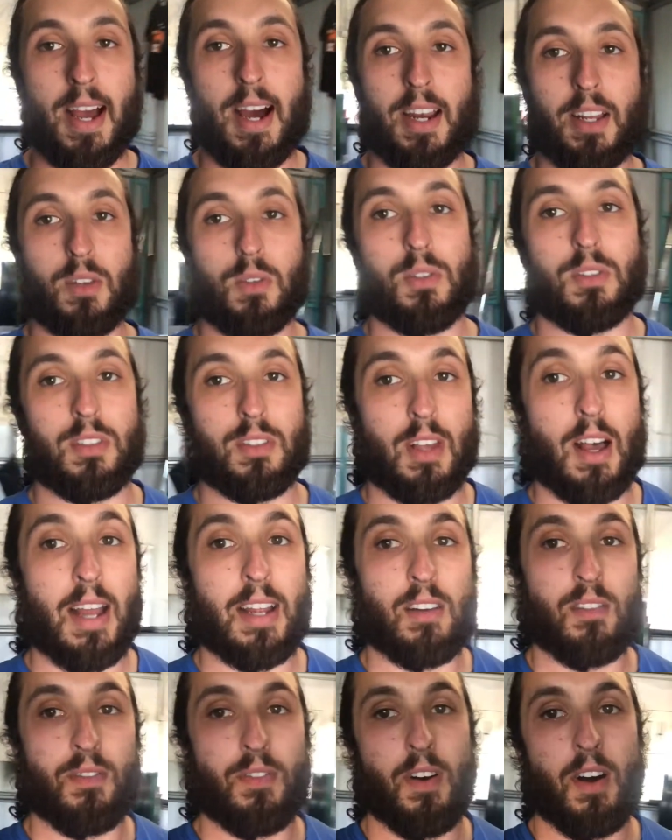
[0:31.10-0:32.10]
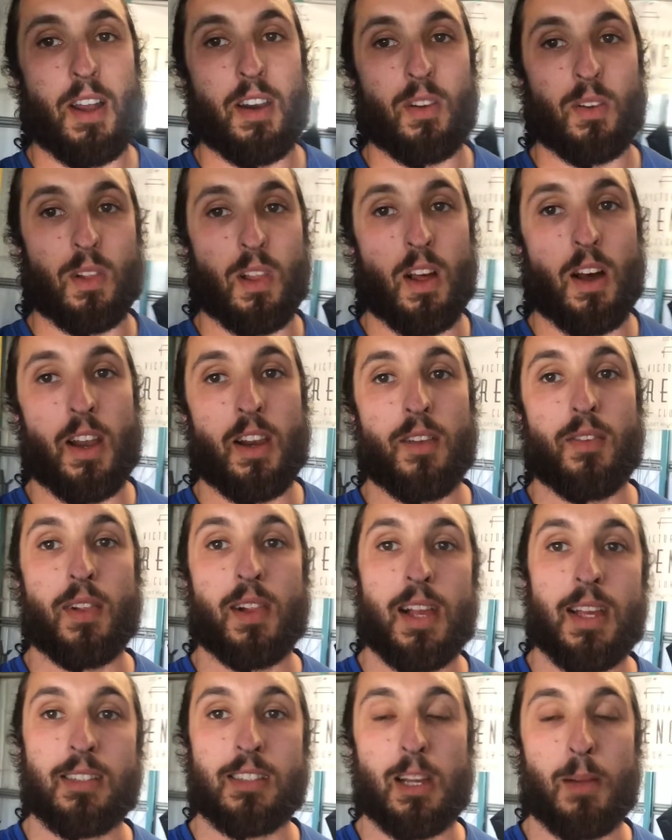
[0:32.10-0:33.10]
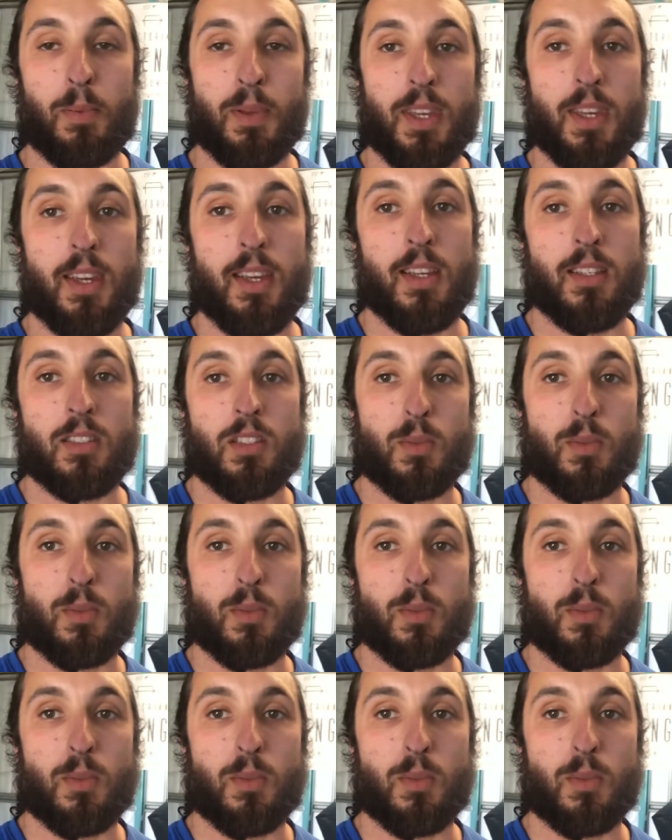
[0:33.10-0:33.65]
articles as I can find online over the last couple of years,